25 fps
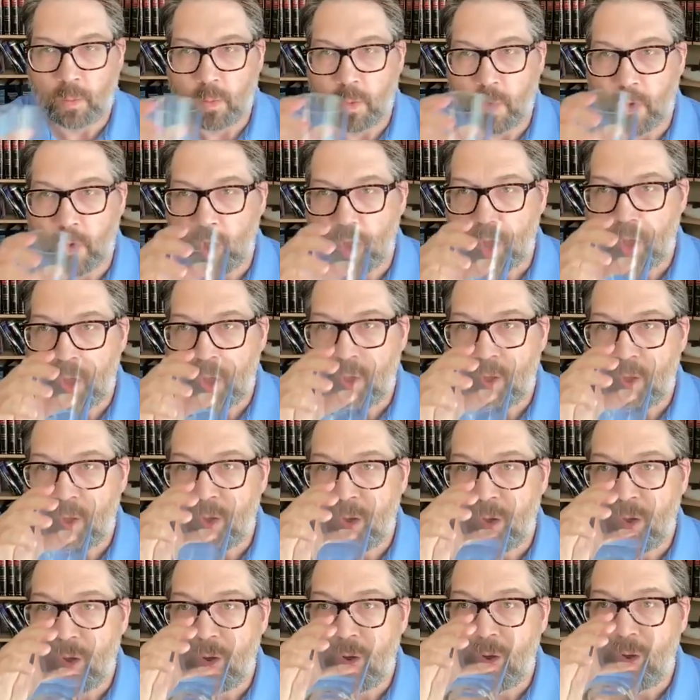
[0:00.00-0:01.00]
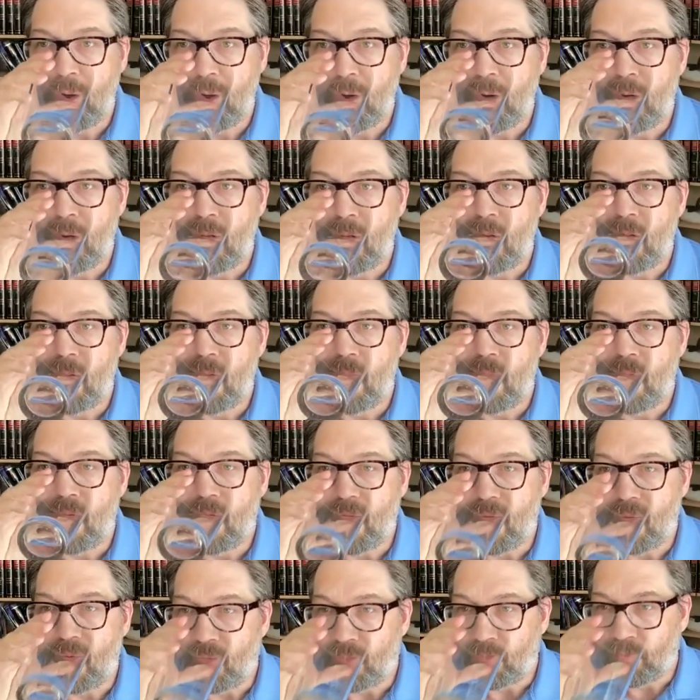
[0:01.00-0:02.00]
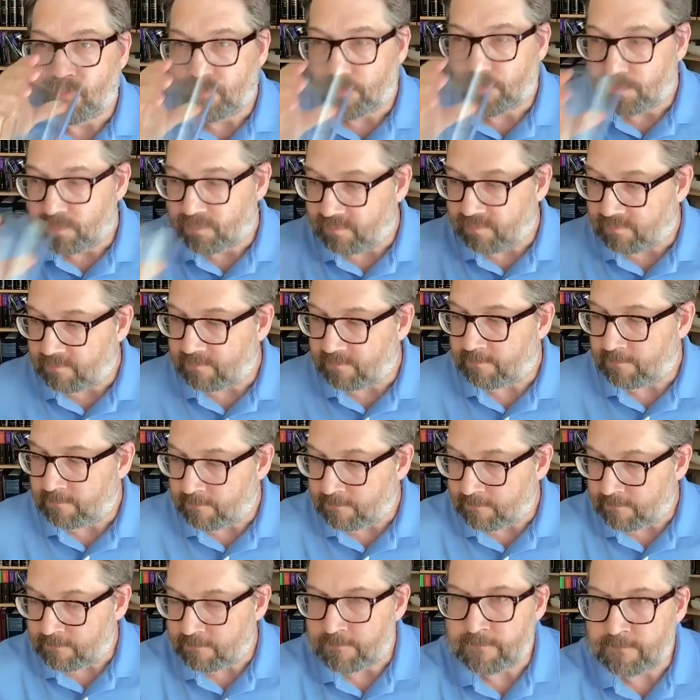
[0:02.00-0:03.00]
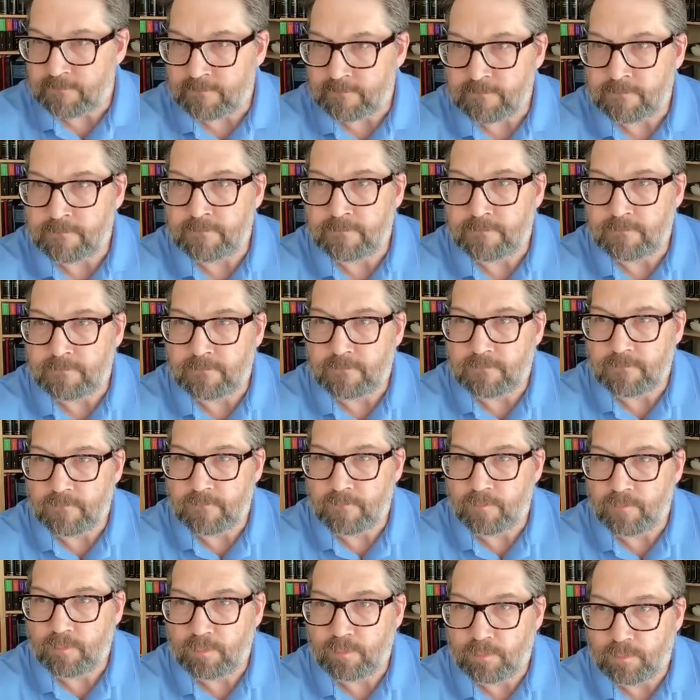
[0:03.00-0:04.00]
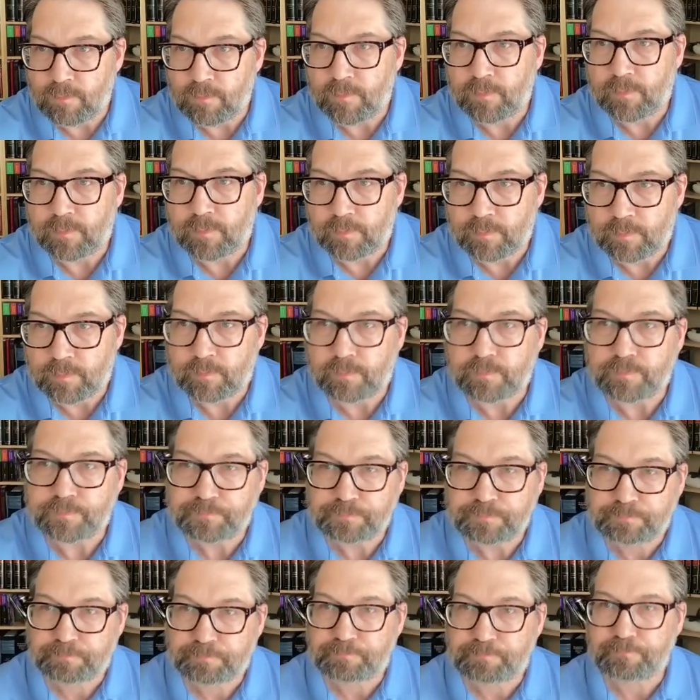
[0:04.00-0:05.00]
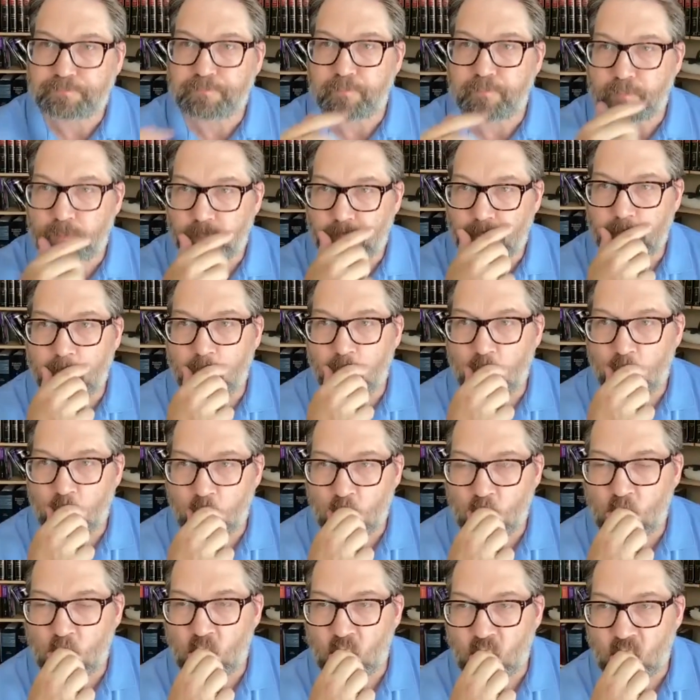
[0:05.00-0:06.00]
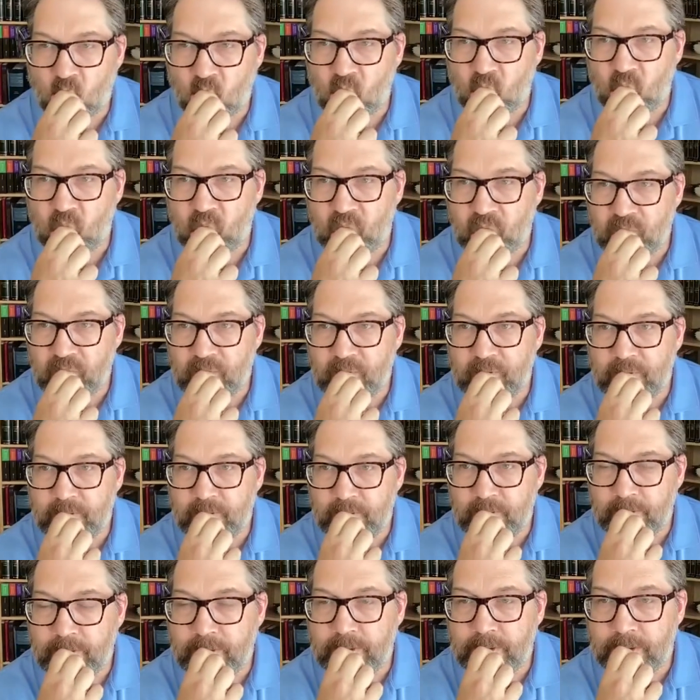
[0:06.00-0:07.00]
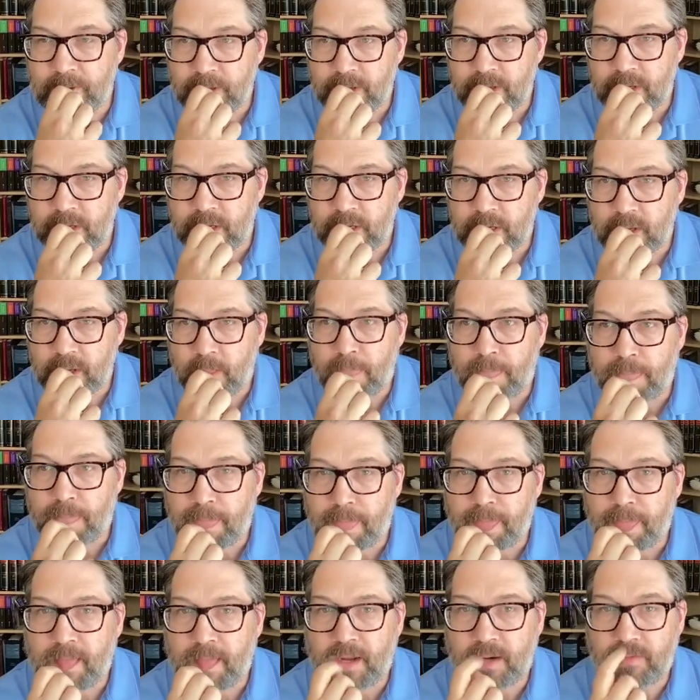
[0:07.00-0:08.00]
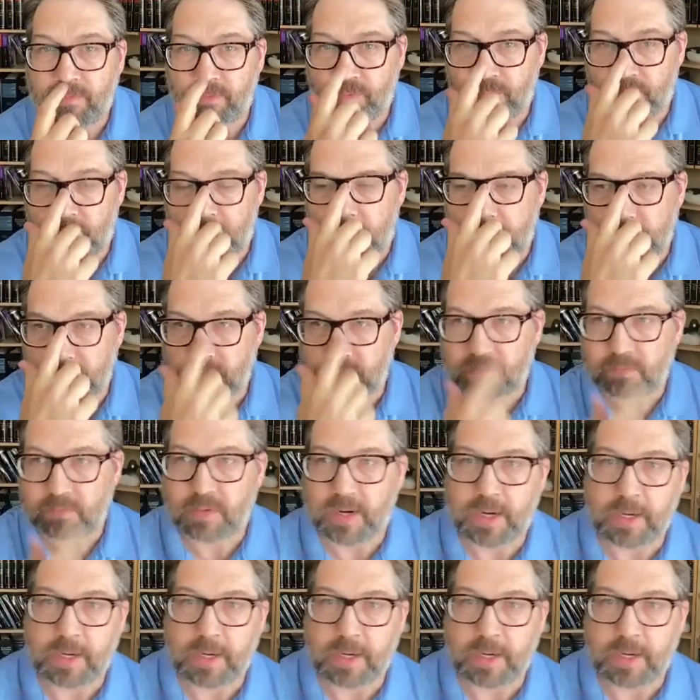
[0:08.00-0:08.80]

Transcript: Next question was, on average, how long does the process take if approved right away versus going through the appeal process? Right.